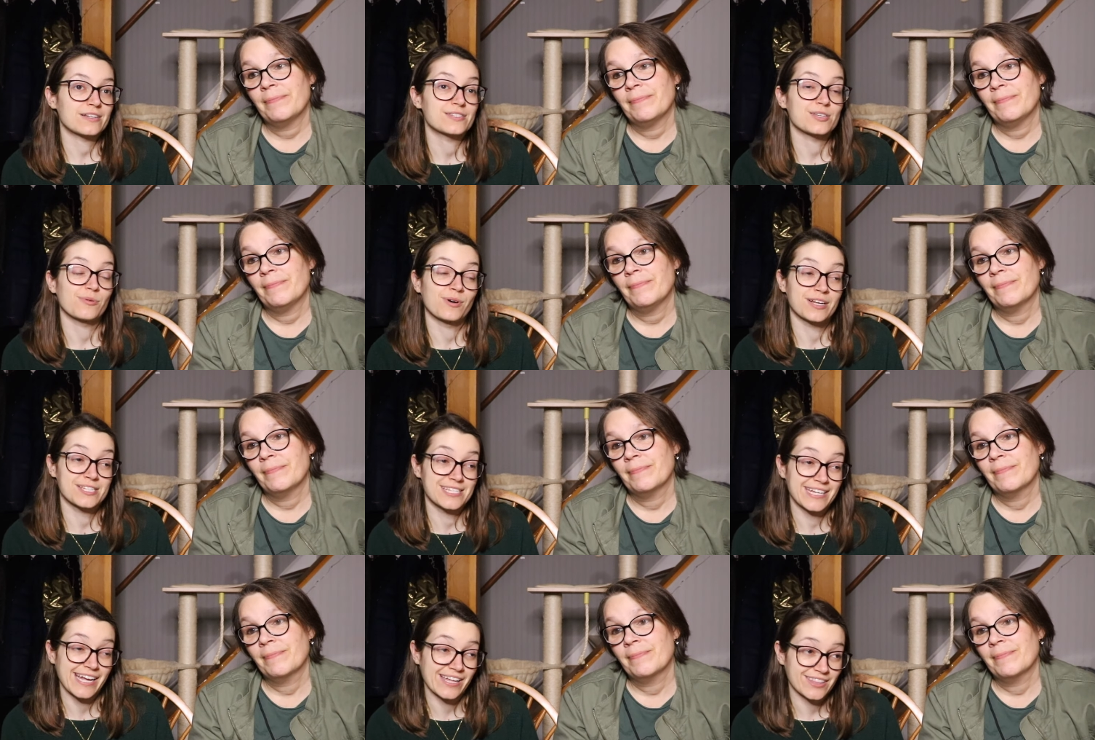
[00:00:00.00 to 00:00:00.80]
Speaker 1: I still want to
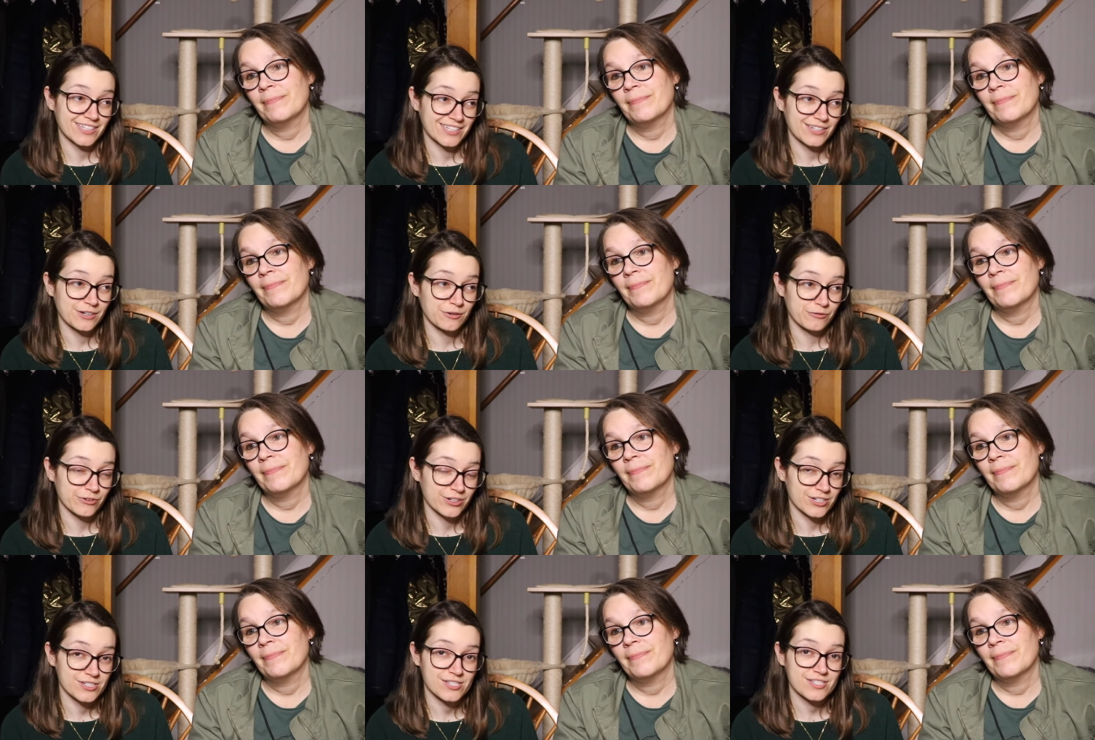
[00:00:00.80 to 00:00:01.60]
see Anthony go
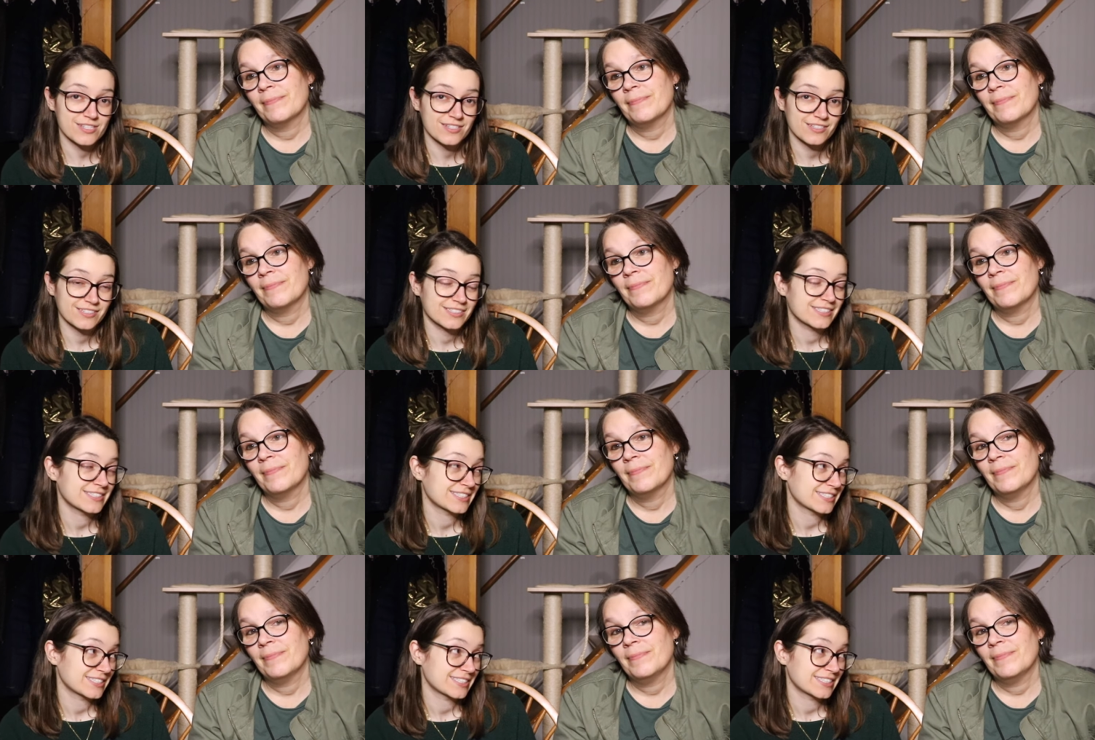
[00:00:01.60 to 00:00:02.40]
first.
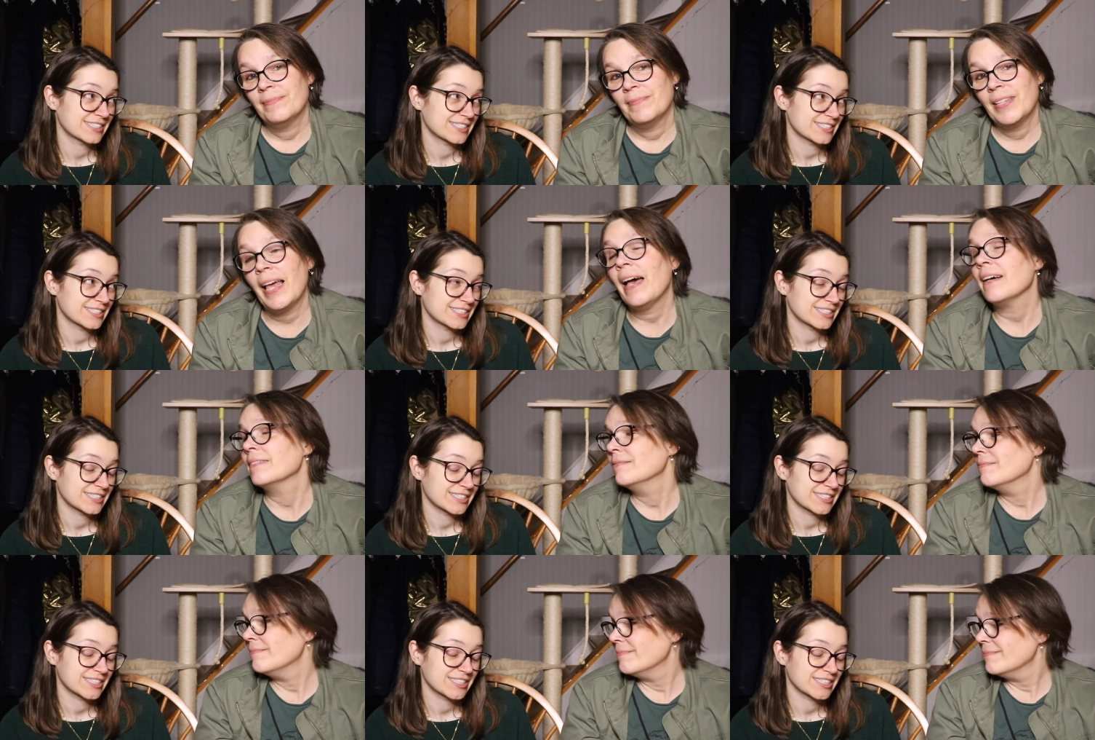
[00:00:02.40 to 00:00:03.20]
Yeah.
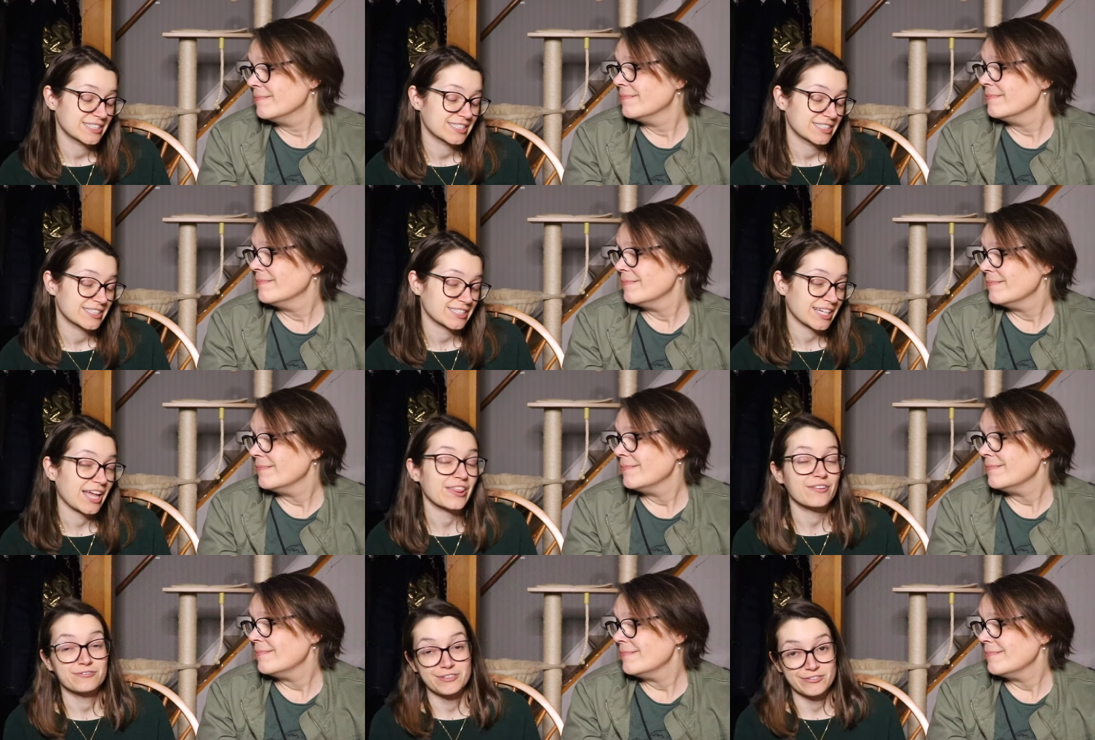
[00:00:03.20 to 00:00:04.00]

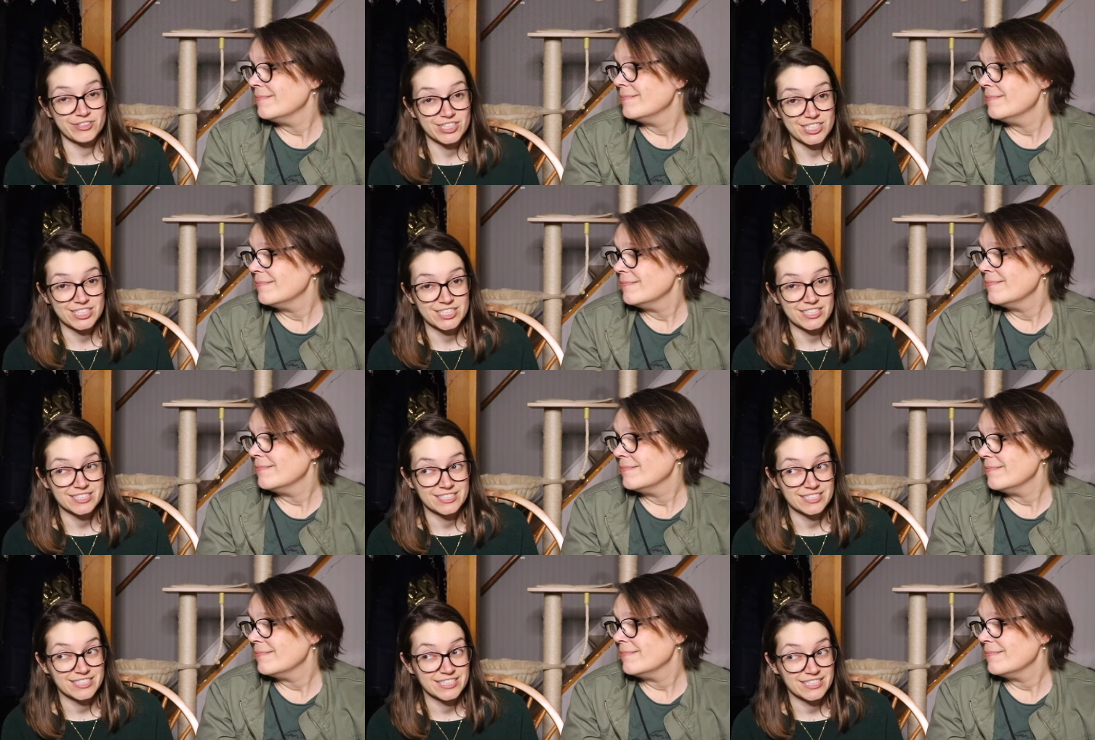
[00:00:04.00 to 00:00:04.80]
And then Vivek.
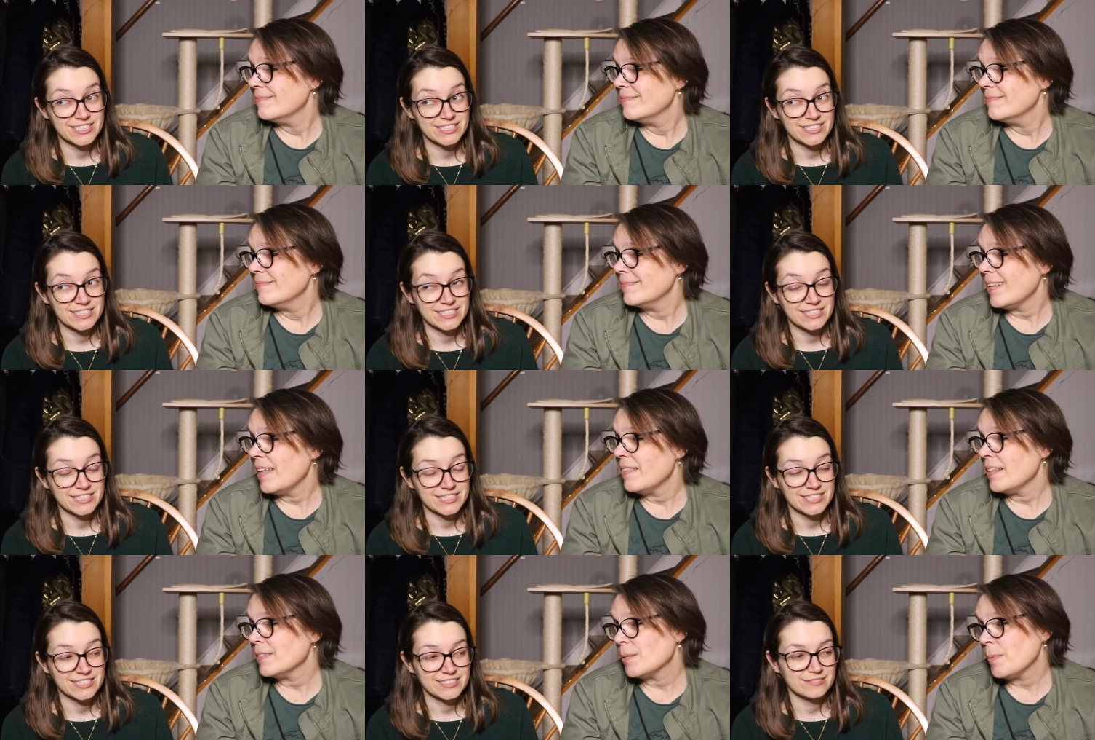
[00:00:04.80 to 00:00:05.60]

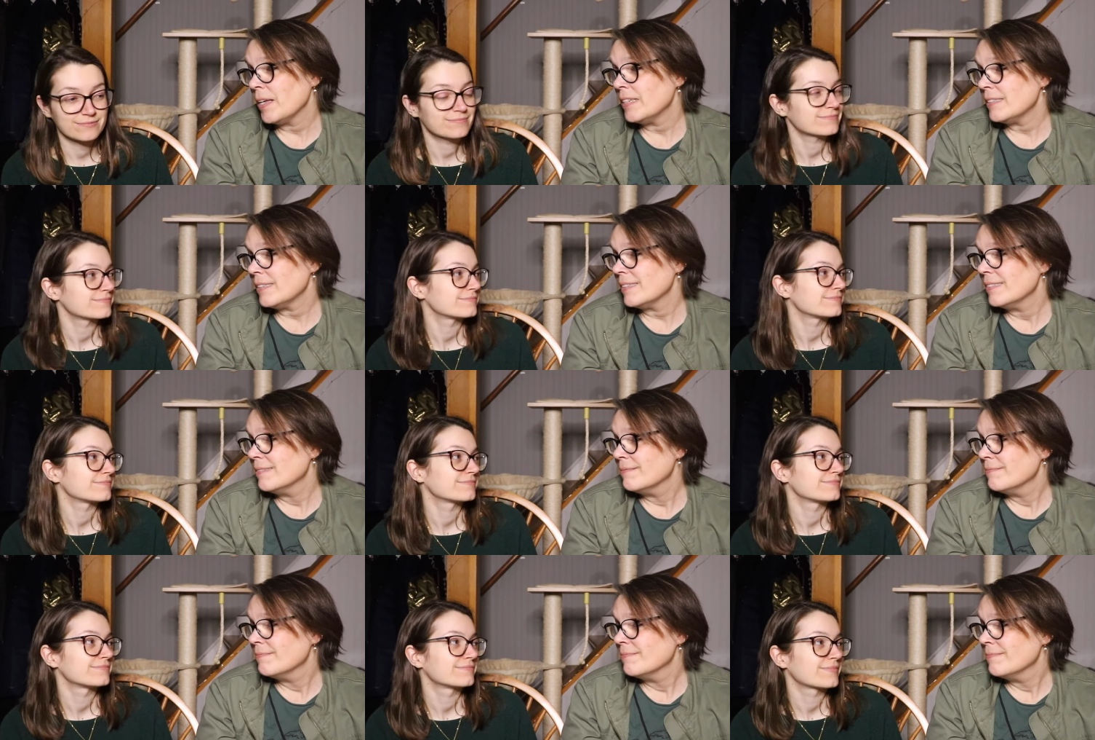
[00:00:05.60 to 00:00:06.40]
And then Spicy.
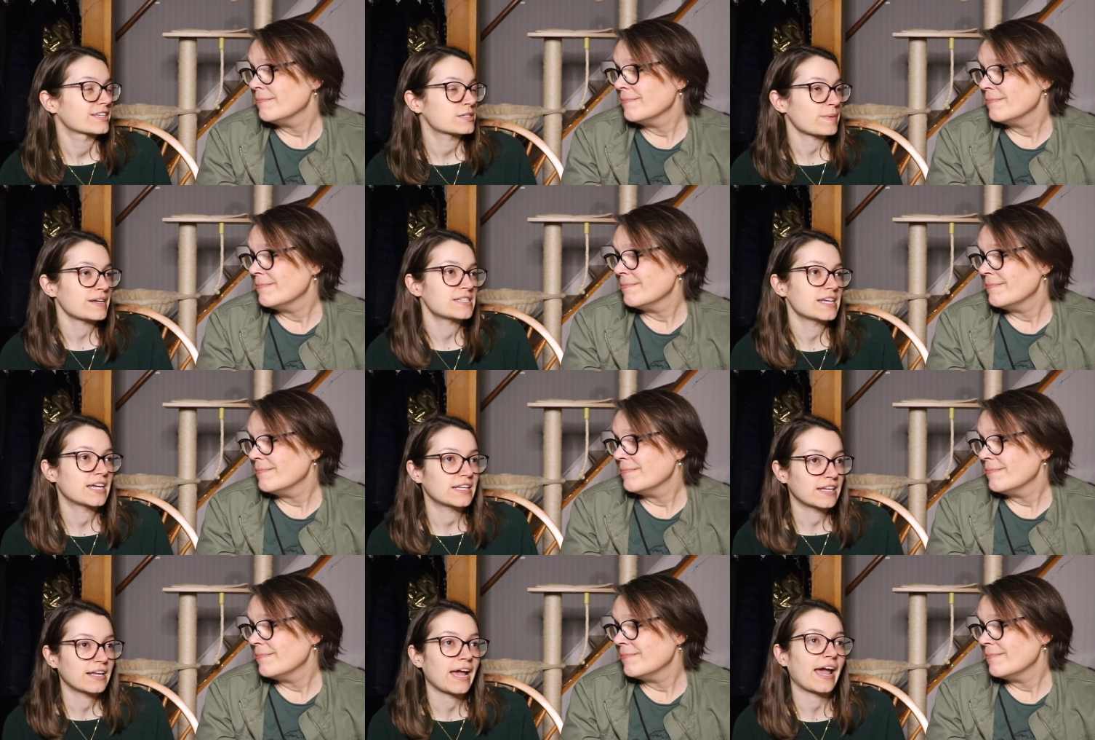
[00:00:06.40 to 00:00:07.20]
Spicy
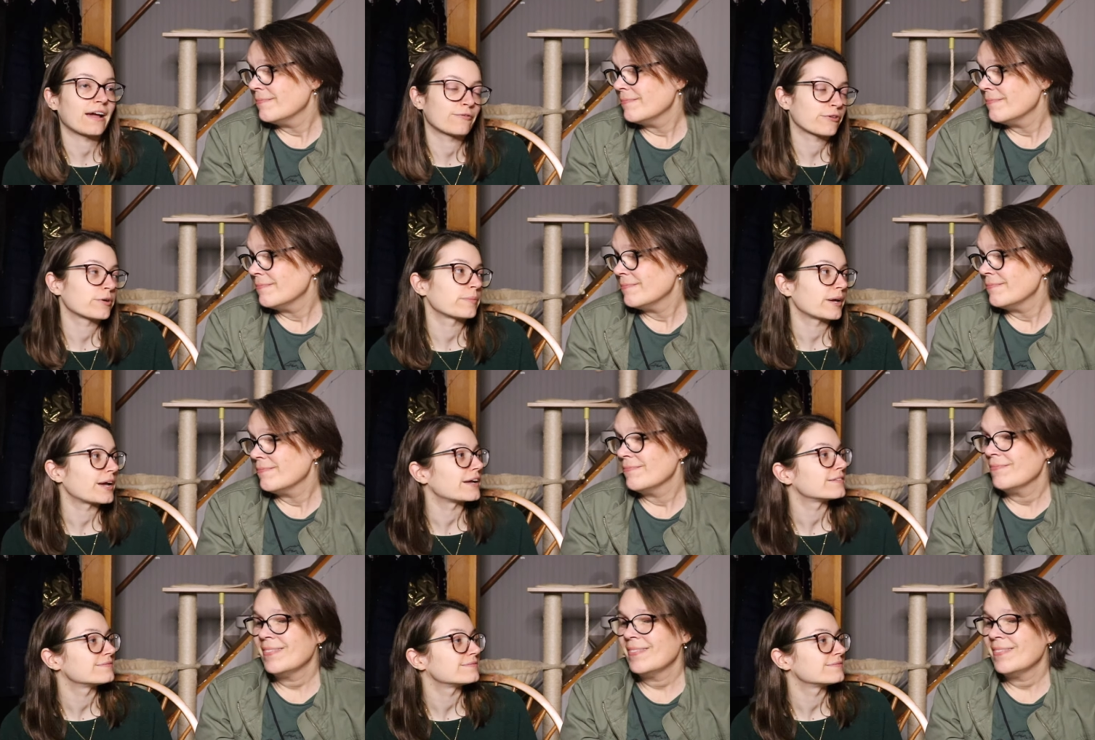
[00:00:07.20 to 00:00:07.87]
can hang for a bit.